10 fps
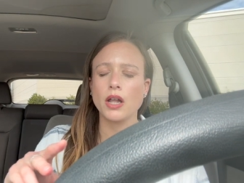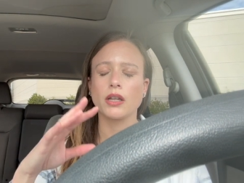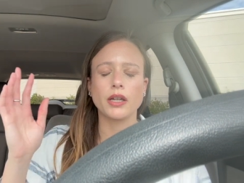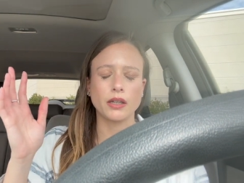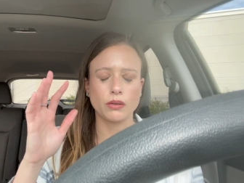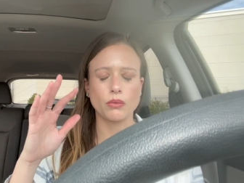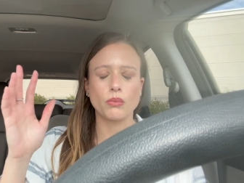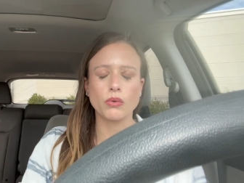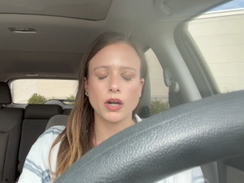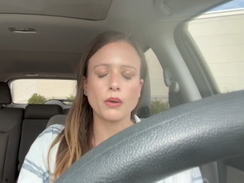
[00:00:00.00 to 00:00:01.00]
like
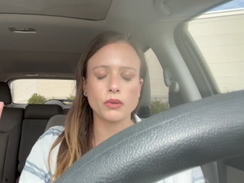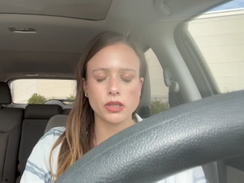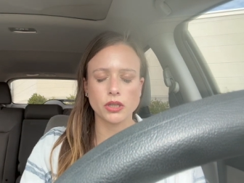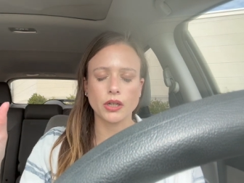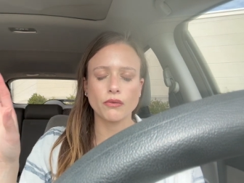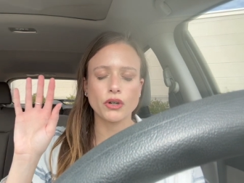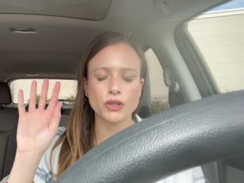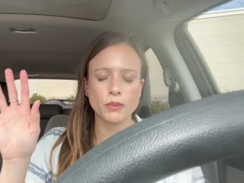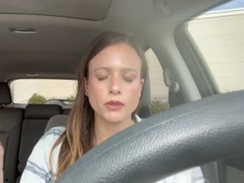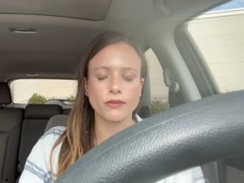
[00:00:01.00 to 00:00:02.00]
what I was looking for in
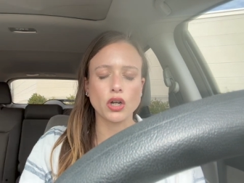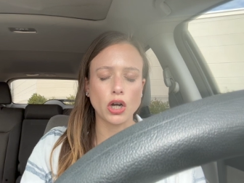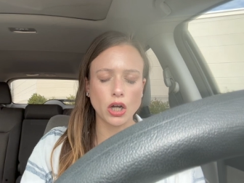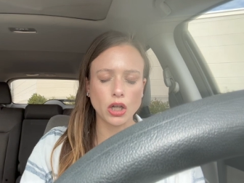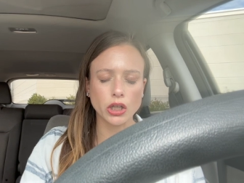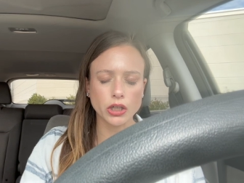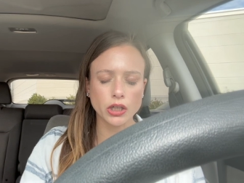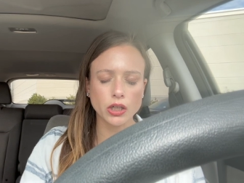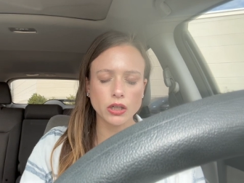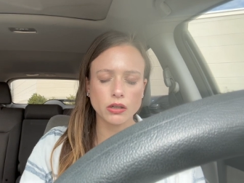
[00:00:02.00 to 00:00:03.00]
terms of
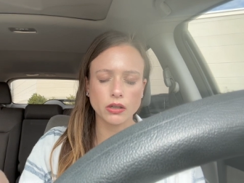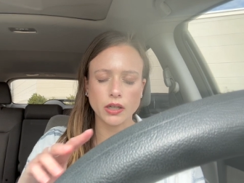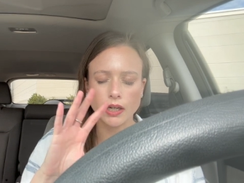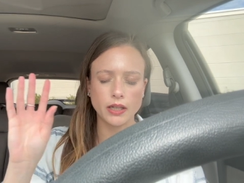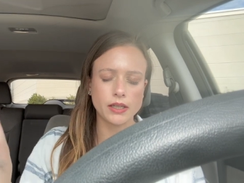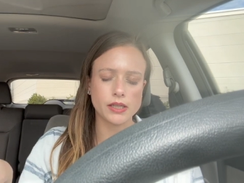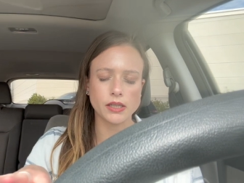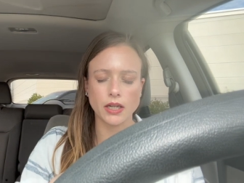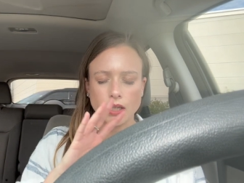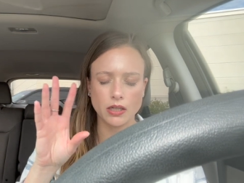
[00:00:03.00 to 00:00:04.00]
color or like at least
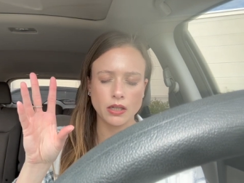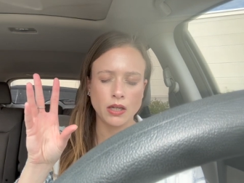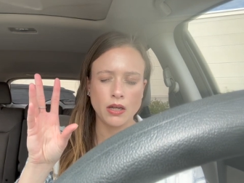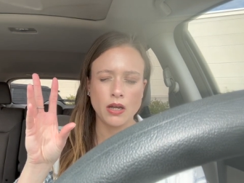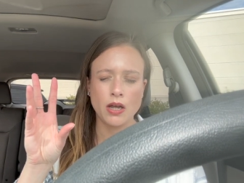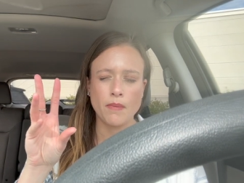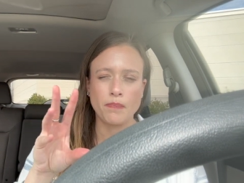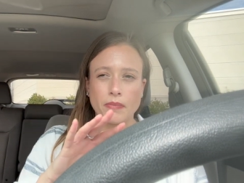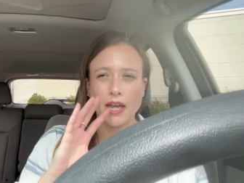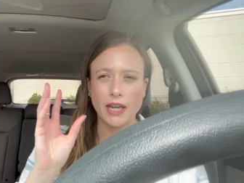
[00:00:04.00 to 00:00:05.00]
like
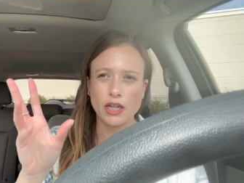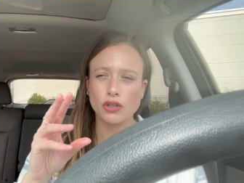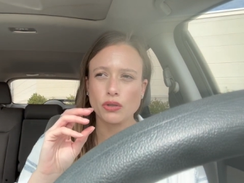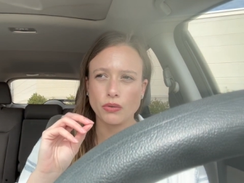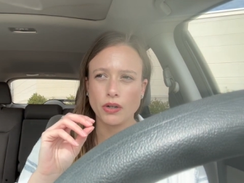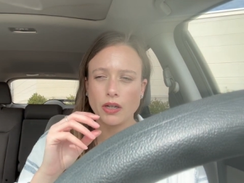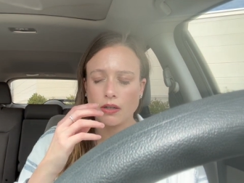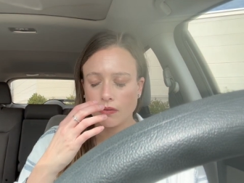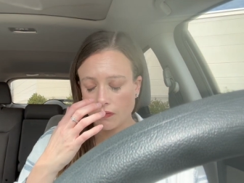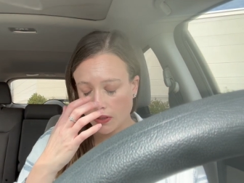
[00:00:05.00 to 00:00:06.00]
any sort
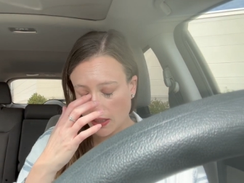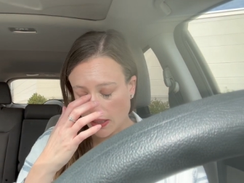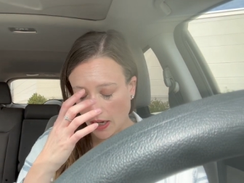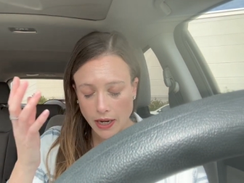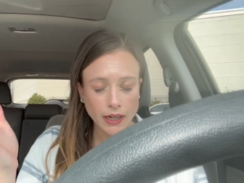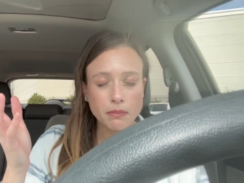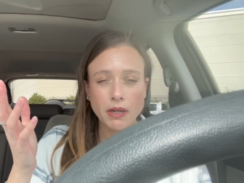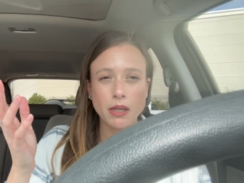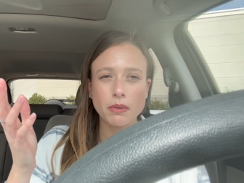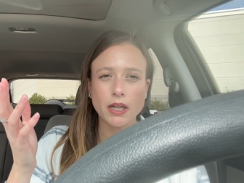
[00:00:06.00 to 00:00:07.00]
of design
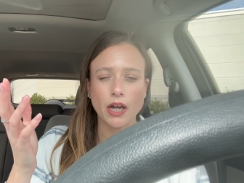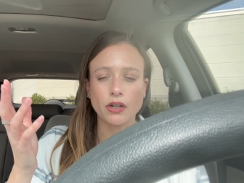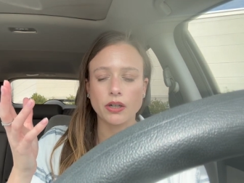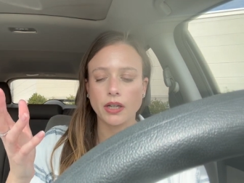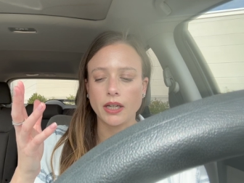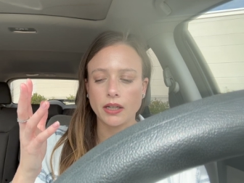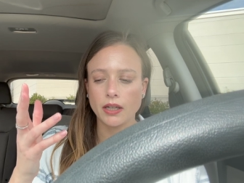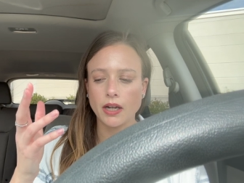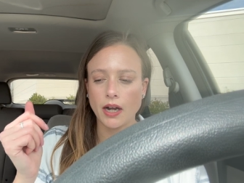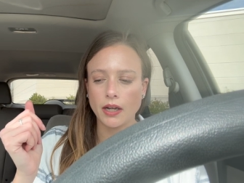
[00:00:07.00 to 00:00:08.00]
maybe. I don't like,
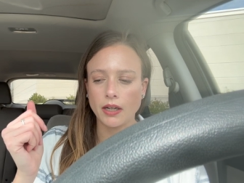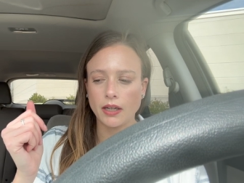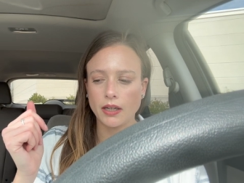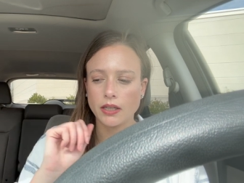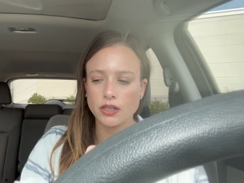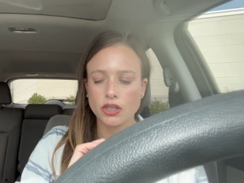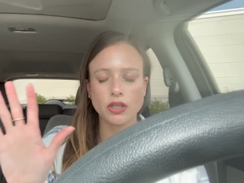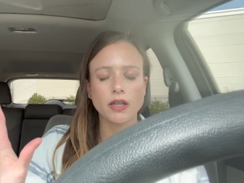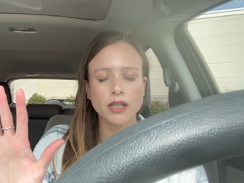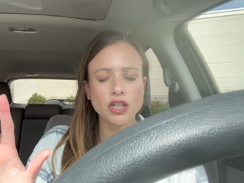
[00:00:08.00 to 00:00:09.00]
I,
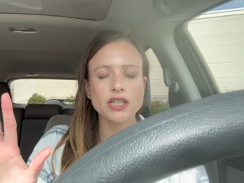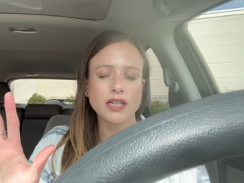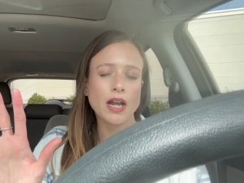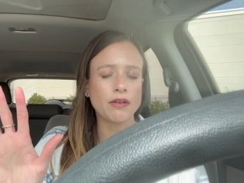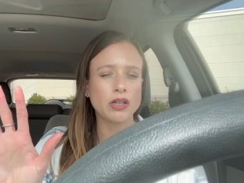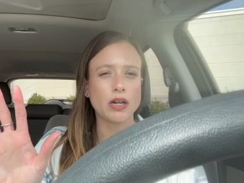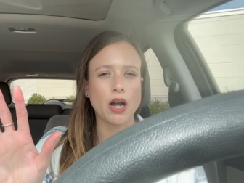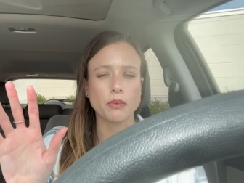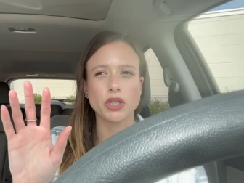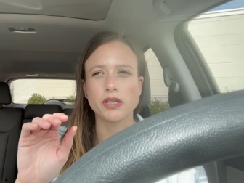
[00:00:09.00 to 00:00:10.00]
they just didn't have a lot of
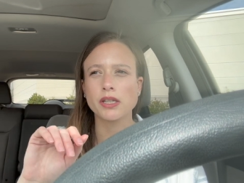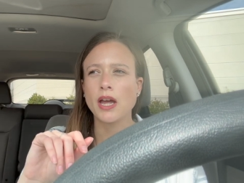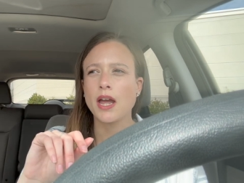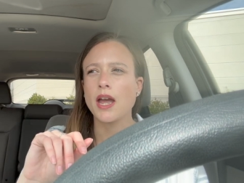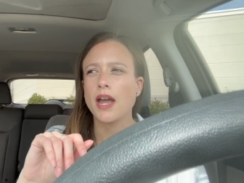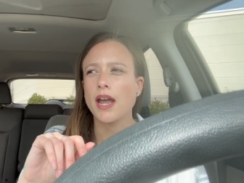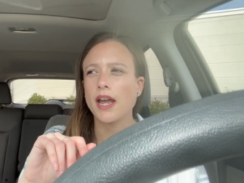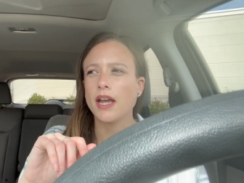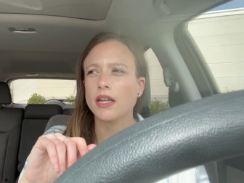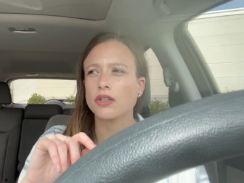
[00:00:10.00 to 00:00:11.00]
options.
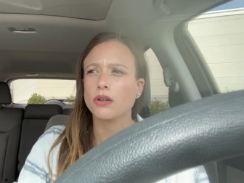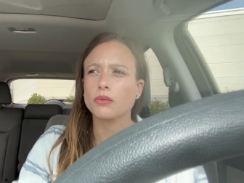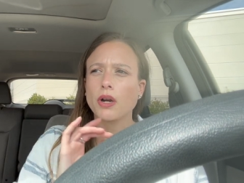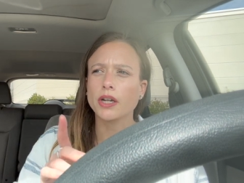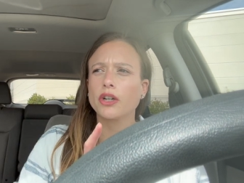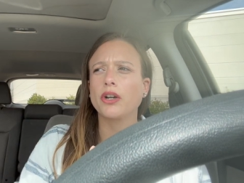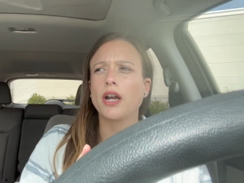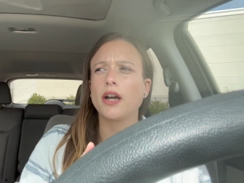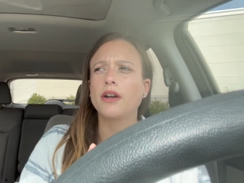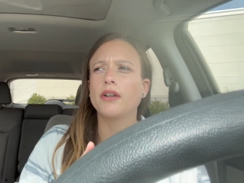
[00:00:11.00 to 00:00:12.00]
And so I was walking
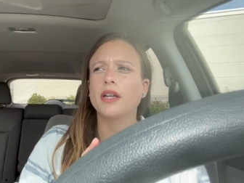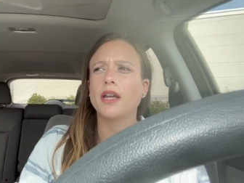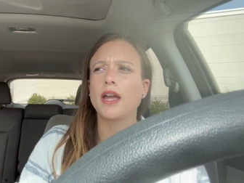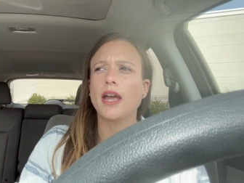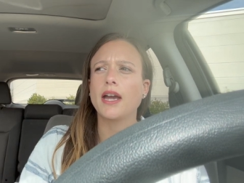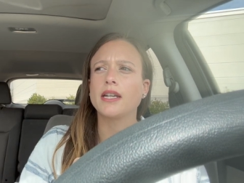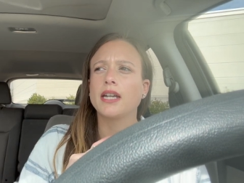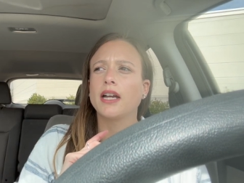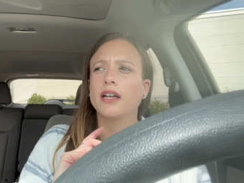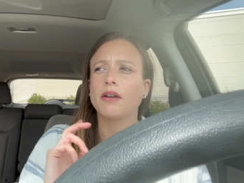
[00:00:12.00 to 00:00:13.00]
around and uh,